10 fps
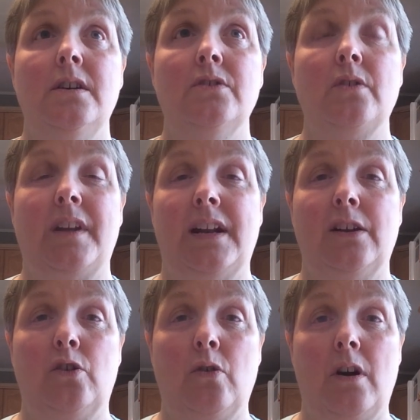so that I
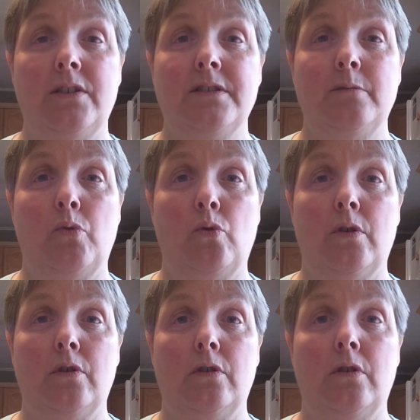can cross the
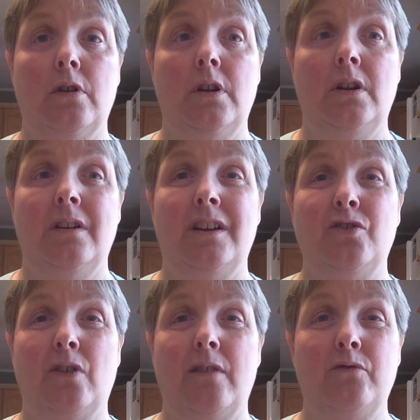border
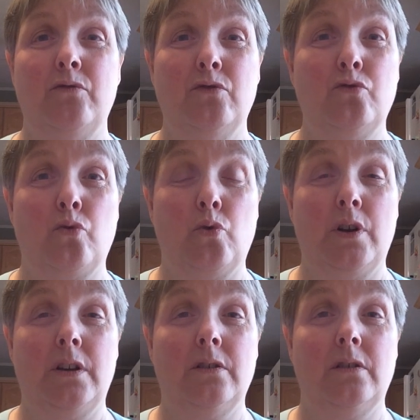and drive through
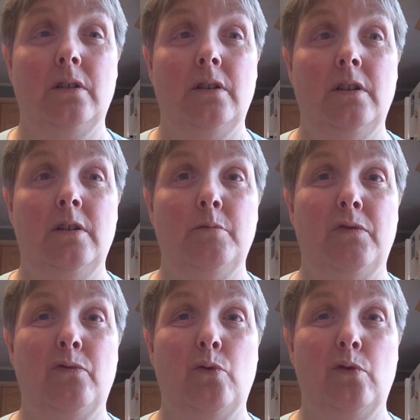Detroit
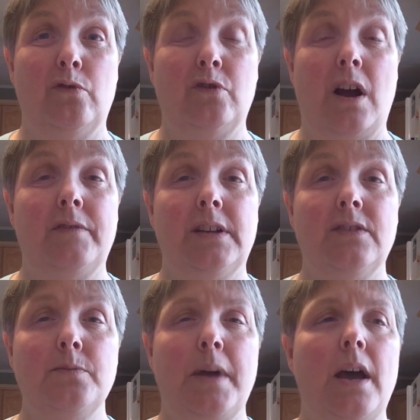before traffic
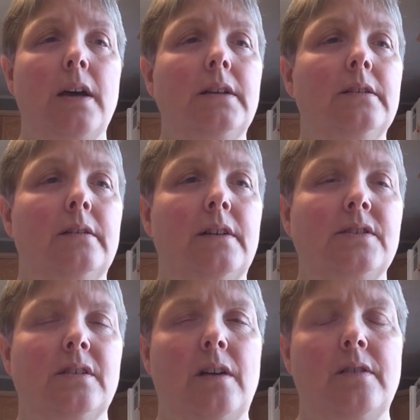gets bad.
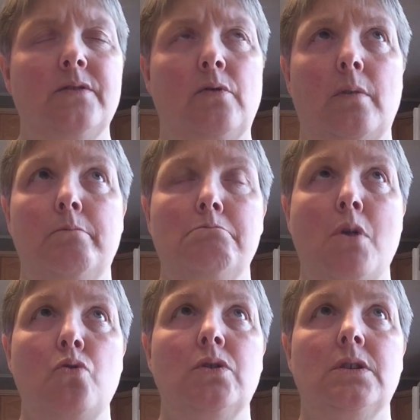That's where I'm
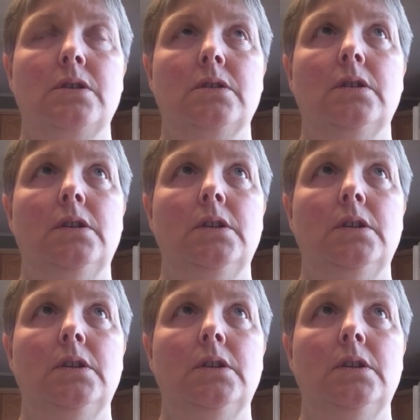most